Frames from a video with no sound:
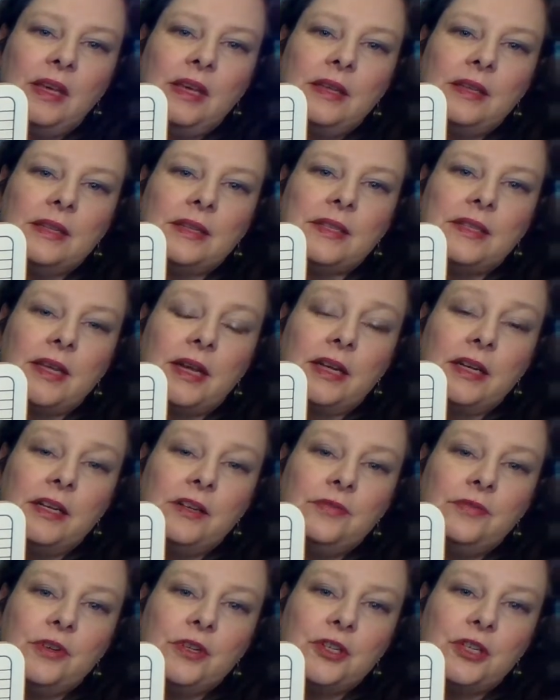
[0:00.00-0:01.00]
The second
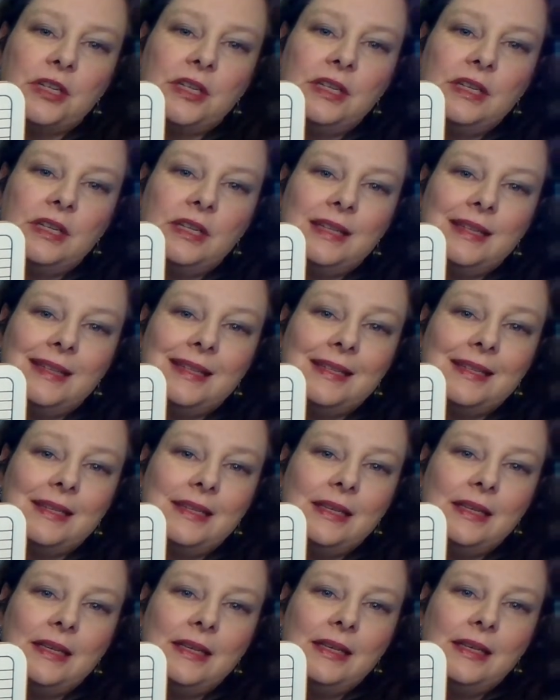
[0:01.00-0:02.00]
inversion, the
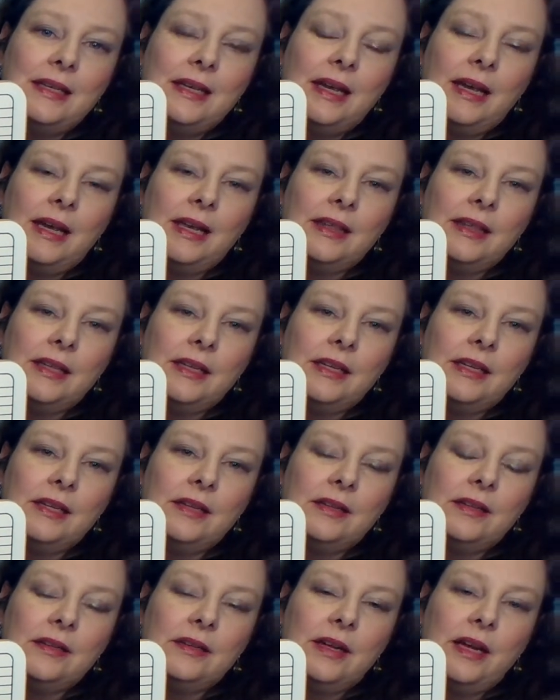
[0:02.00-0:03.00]
C and
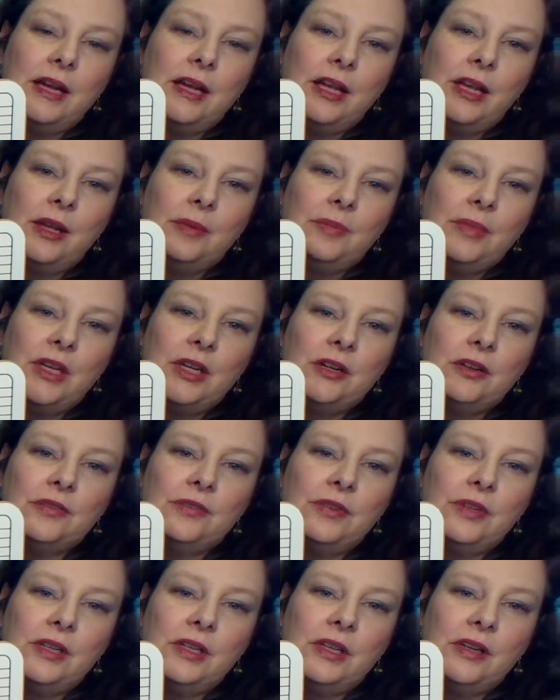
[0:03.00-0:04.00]
the
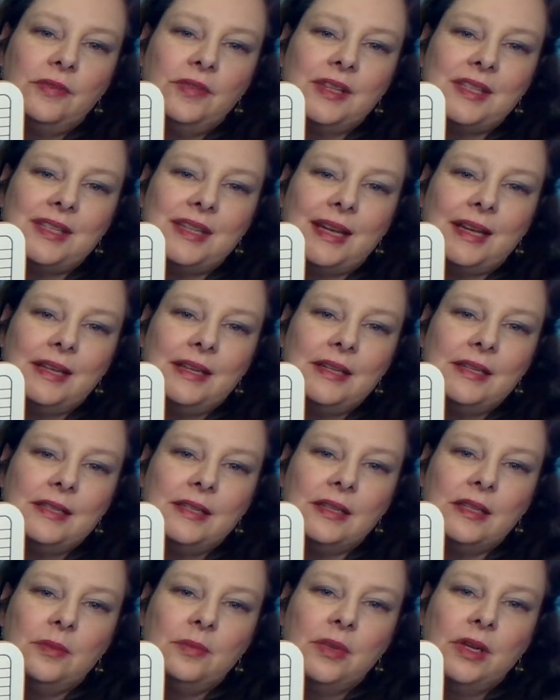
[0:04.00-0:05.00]
interval of the second is in
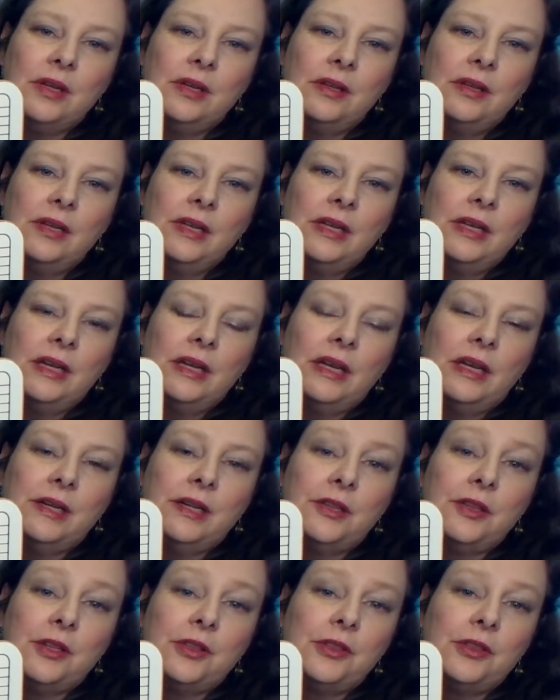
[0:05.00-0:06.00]
the middle. And in
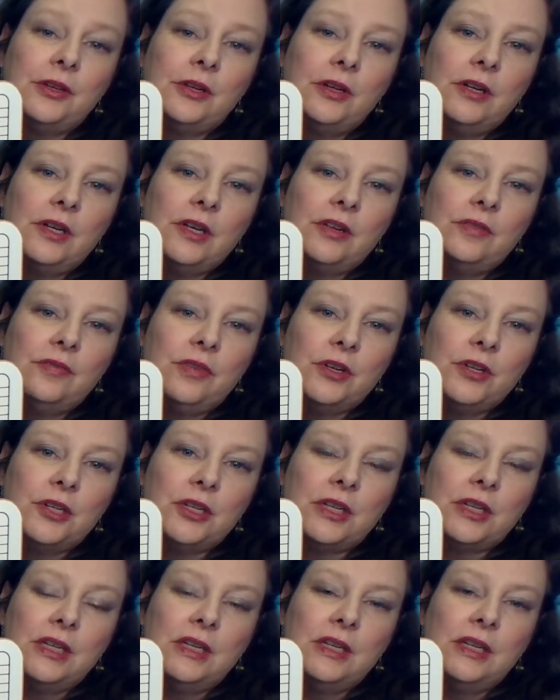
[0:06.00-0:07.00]
the third
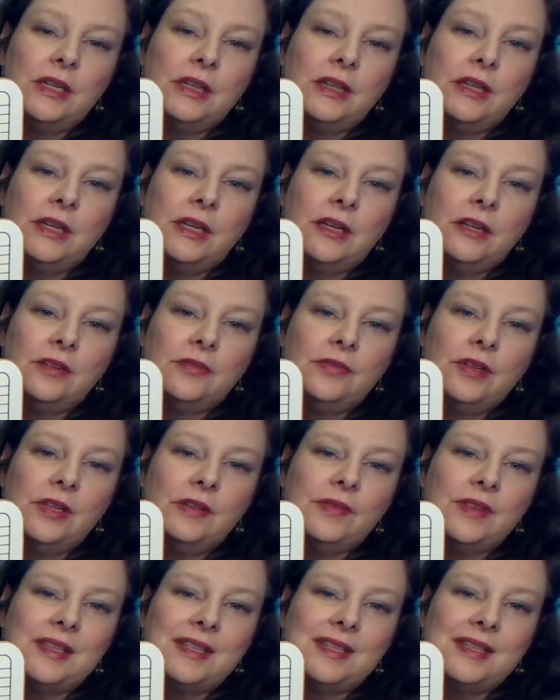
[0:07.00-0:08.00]
inversion, the interval of
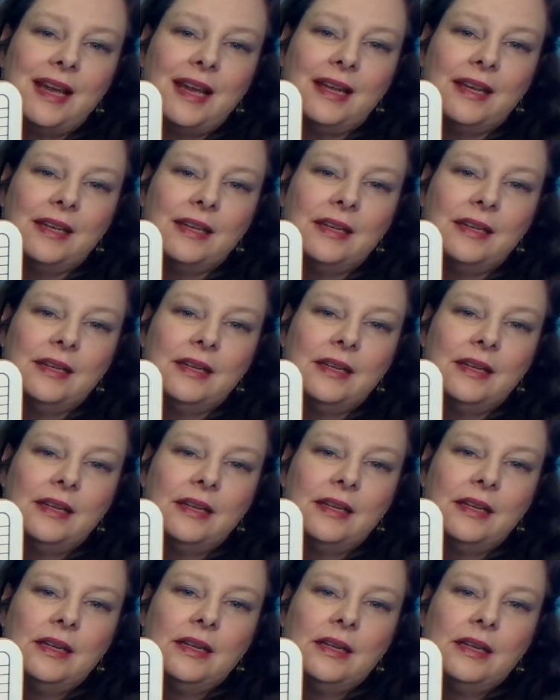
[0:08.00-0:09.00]
the second
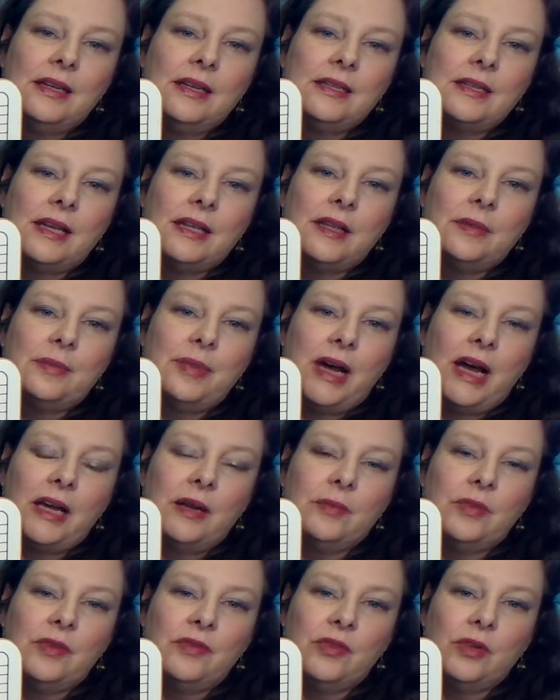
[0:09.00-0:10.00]
is on the
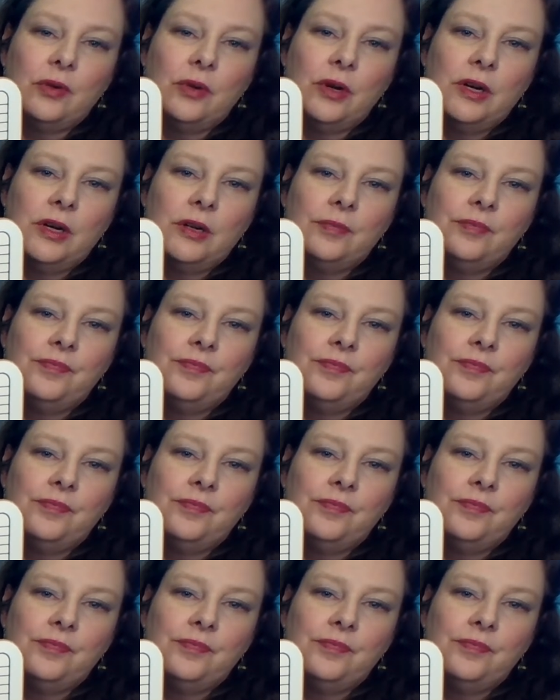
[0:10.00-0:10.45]
bottom of the chord.